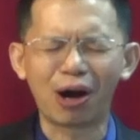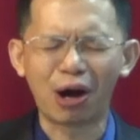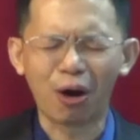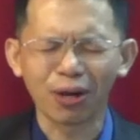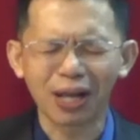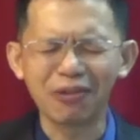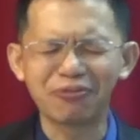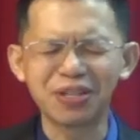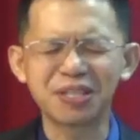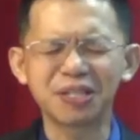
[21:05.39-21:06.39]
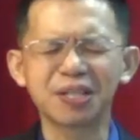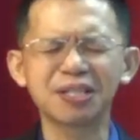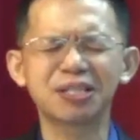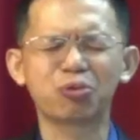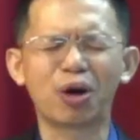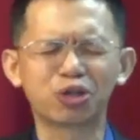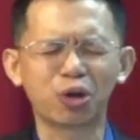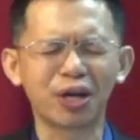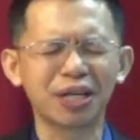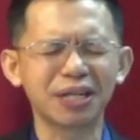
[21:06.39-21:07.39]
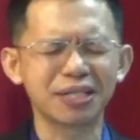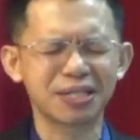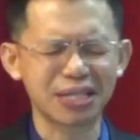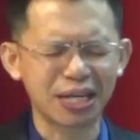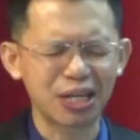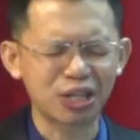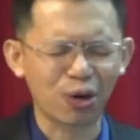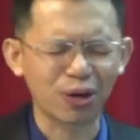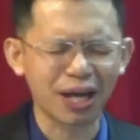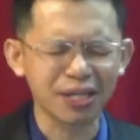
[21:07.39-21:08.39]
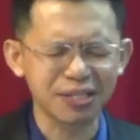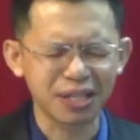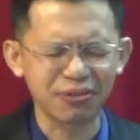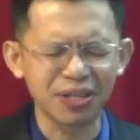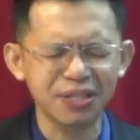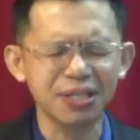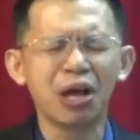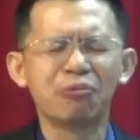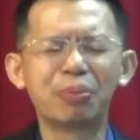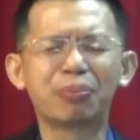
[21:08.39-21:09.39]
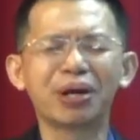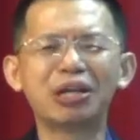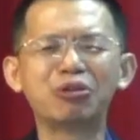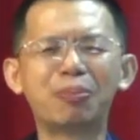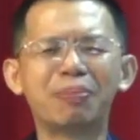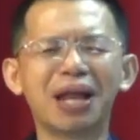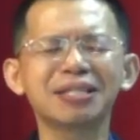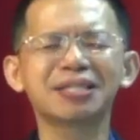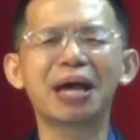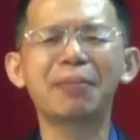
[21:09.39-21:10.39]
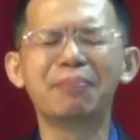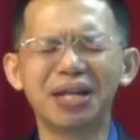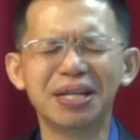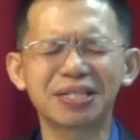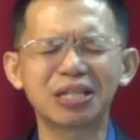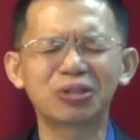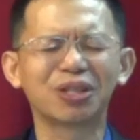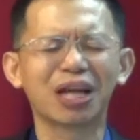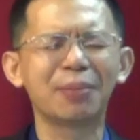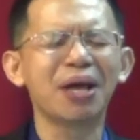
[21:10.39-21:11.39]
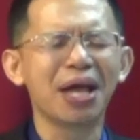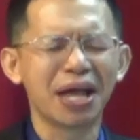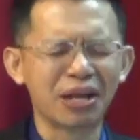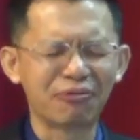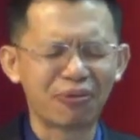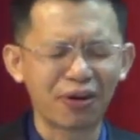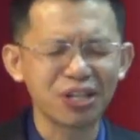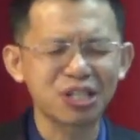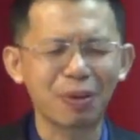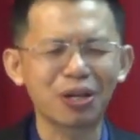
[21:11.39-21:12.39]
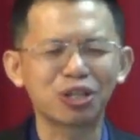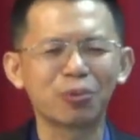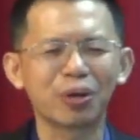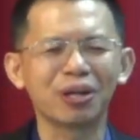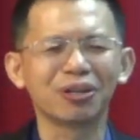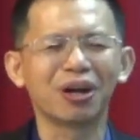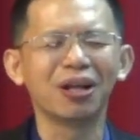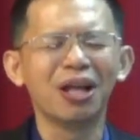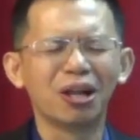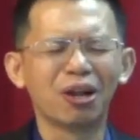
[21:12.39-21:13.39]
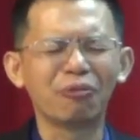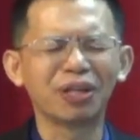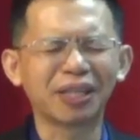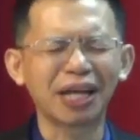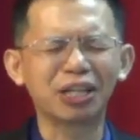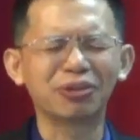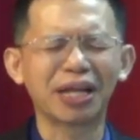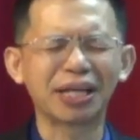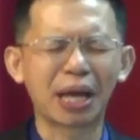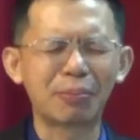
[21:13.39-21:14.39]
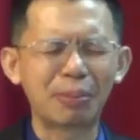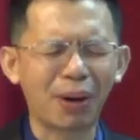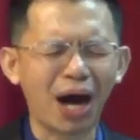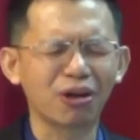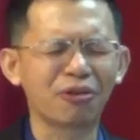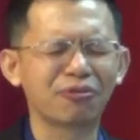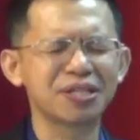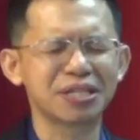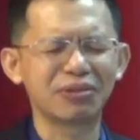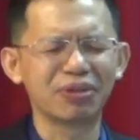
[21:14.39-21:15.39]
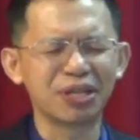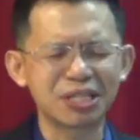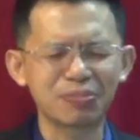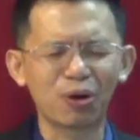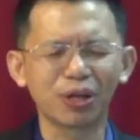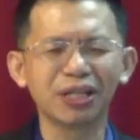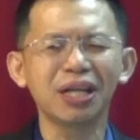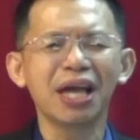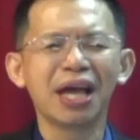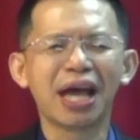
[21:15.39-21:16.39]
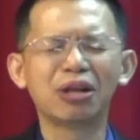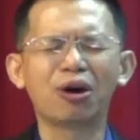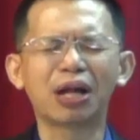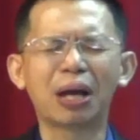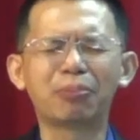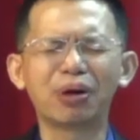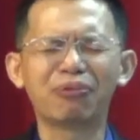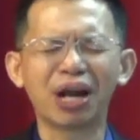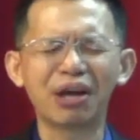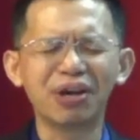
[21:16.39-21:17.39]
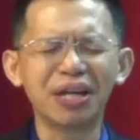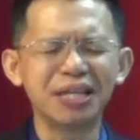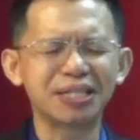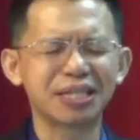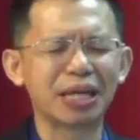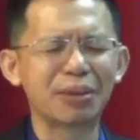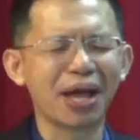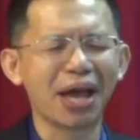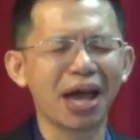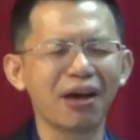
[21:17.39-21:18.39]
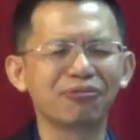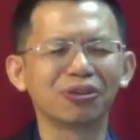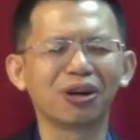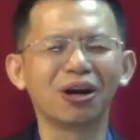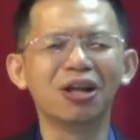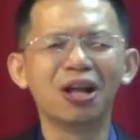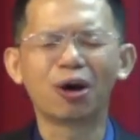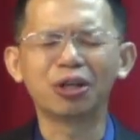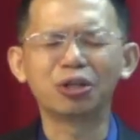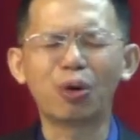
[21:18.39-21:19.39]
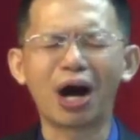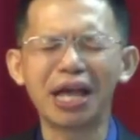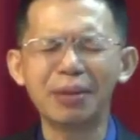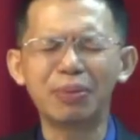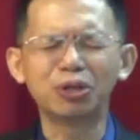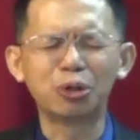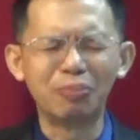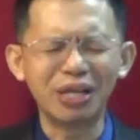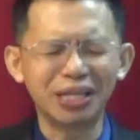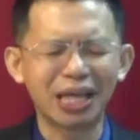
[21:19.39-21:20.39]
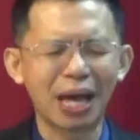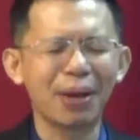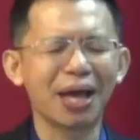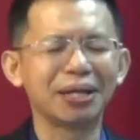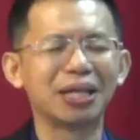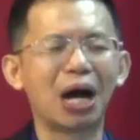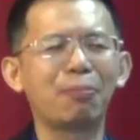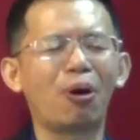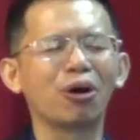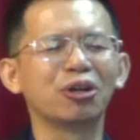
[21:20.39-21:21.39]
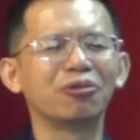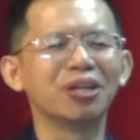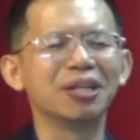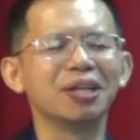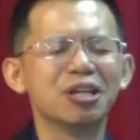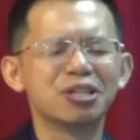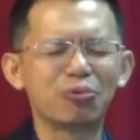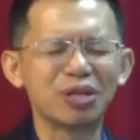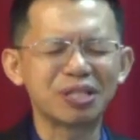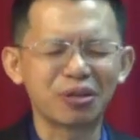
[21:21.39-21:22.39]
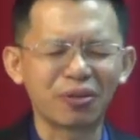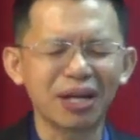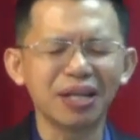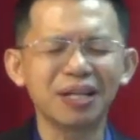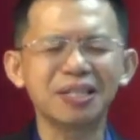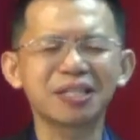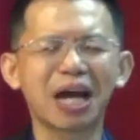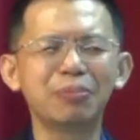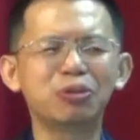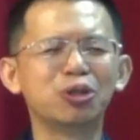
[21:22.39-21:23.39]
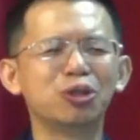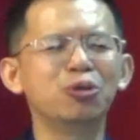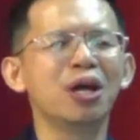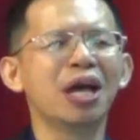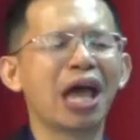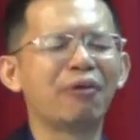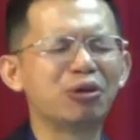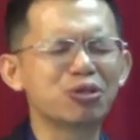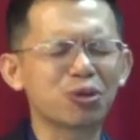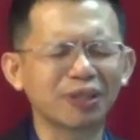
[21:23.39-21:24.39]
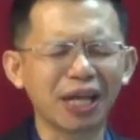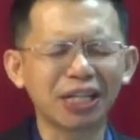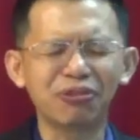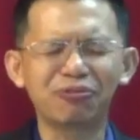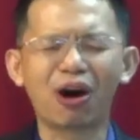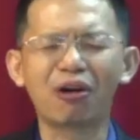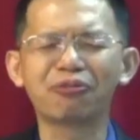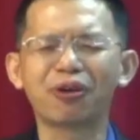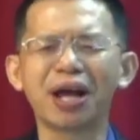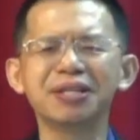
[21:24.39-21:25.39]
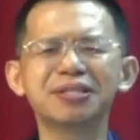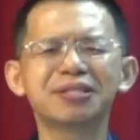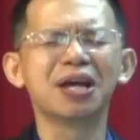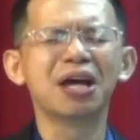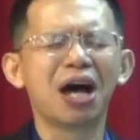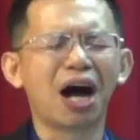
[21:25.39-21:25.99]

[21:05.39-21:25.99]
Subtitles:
for our online visitors who are joining this English online service. We pray that you will bless them, minister to them in a very special way, O God. Lord, we thank you that they can be part of us even this morning. And Lord, I pray whatever needs that they may have, O God, Lord, you are able to meet them at their point of need. So we surrender this time to you, and we also thank you for our friends